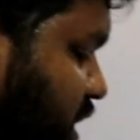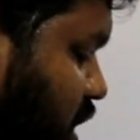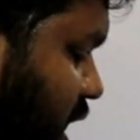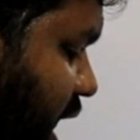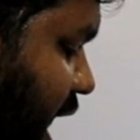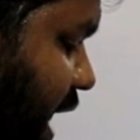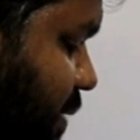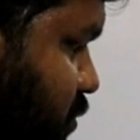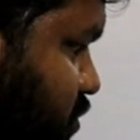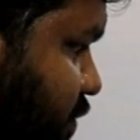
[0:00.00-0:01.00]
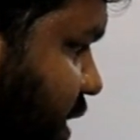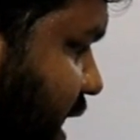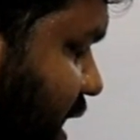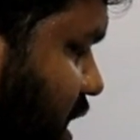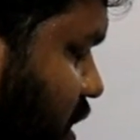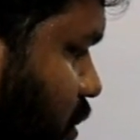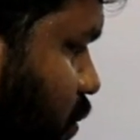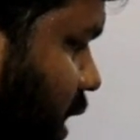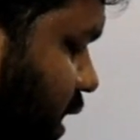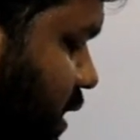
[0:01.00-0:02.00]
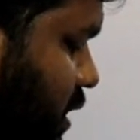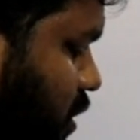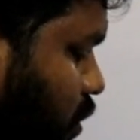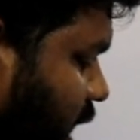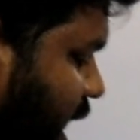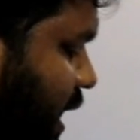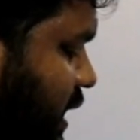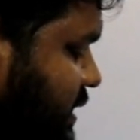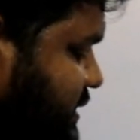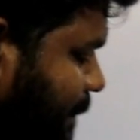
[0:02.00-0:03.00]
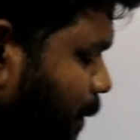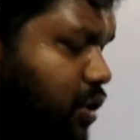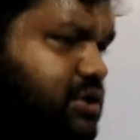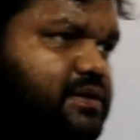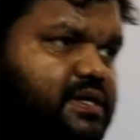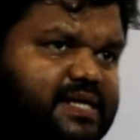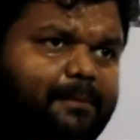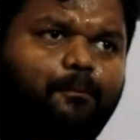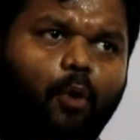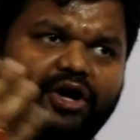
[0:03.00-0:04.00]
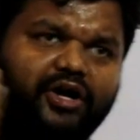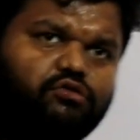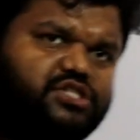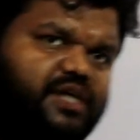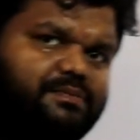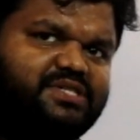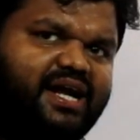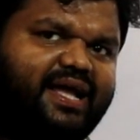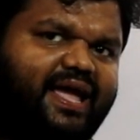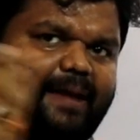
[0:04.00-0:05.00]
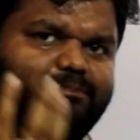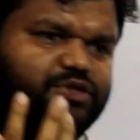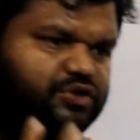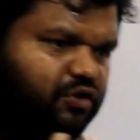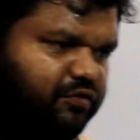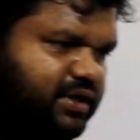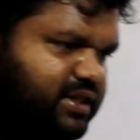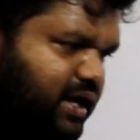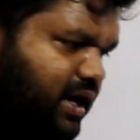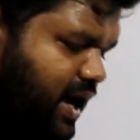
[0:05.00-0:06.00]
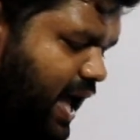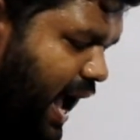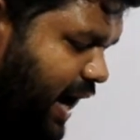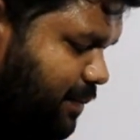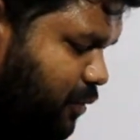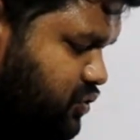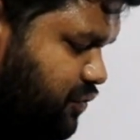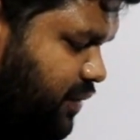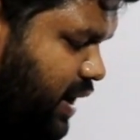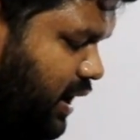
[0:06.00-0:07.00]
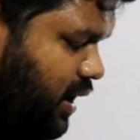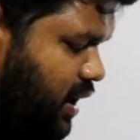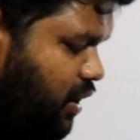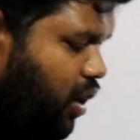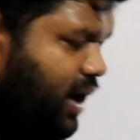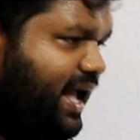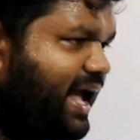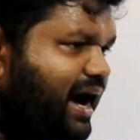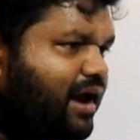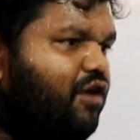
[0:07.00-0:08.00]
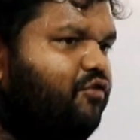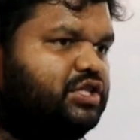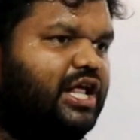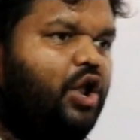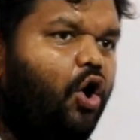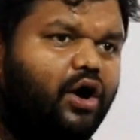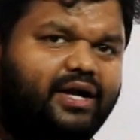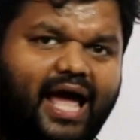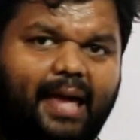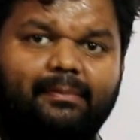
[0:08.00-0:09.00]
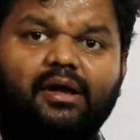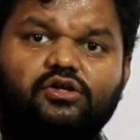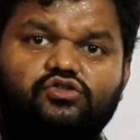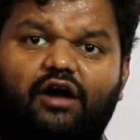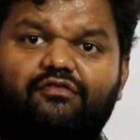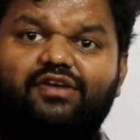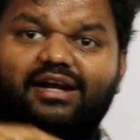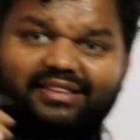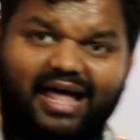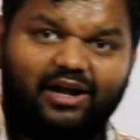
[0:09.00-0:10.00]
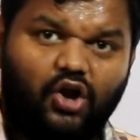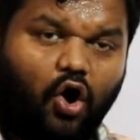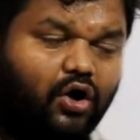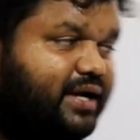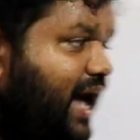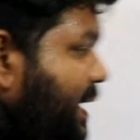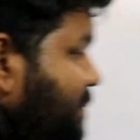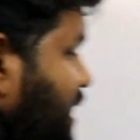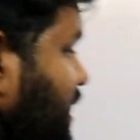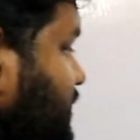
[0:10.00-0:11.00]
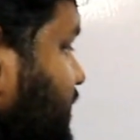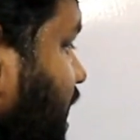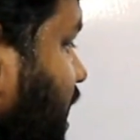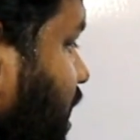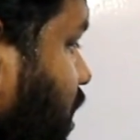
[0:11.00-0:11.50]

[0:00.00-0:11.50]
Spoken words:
or atmospheric water. Okay, suppose some potato chips are kept over the atmosphere or air for the long time. So after that long time, the